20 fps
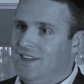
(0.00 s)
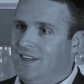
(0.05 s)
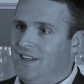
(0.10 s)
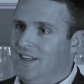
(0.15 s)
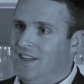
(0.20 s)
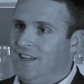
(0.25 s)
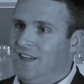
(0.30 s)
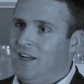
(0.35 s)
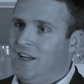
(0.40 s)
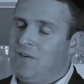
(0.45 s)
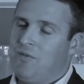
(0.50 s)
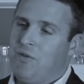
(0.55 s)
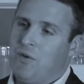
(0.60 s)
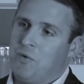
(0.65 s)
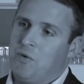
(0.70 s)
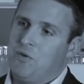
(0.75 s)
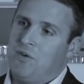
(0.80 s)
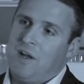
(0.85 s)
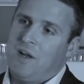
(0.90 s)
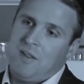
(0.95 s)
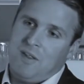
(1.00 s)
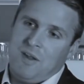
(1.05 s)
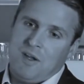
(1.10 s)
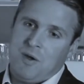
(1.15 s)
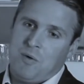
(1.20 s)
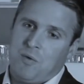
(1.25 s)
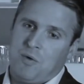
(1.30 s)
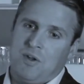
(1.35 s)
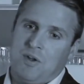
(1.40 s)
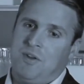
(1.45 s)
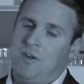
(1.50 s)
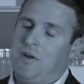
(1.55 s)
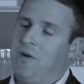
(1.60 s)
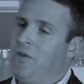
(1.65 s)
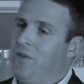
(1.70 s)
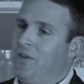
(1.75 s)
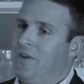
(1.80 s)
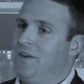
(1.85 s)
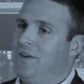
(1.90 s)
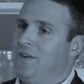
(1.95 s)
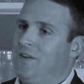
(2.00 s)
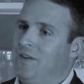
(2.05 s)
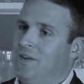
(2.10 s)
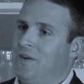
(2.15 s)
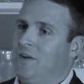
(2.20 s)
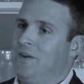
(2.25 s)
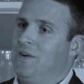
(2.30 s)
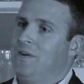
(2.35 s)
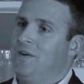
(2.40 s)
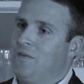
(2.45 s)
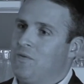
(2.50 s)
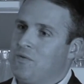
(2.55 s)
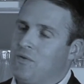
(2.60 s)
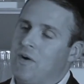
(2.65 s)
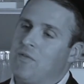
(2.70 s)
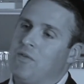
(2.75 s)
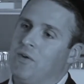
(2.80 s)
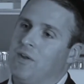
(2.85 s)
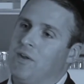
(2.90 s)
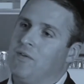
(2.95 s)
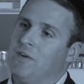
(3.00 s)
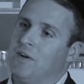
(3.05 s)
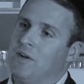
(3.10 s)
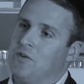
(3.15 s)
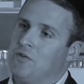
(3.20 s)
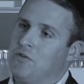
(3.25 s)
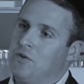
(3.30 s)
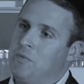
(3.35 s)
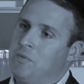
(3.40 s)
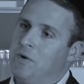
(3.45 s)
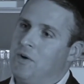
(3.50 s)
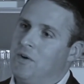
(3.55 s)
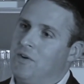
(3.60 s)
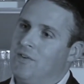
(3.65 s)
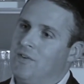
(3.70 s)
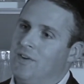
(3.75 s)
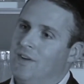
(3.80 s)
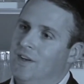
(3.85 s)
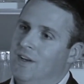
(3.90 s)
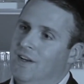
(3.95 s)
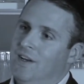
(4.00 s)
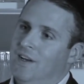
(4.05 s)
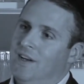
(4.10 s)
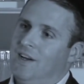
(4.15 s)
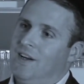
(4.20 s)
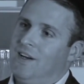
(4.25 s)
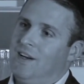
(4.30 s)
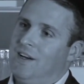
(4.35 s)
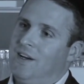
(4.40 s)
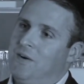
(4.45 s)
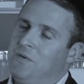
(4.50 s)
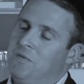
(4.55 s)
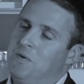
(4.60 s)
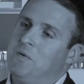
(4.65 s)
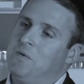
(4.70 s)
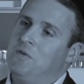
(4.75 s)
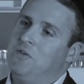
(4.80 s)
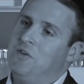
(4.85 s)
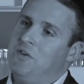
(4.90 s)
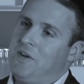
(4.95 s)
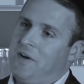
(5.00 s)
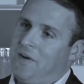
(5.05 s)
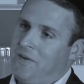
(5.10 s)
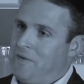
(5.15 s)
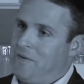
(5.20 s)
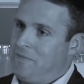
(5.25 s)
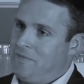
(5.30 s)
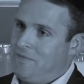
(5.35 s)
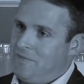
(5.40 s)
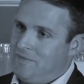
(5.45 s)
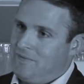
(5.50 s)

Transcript: And if there was anything you were to tell the Forever Living distributors, what would you tell them?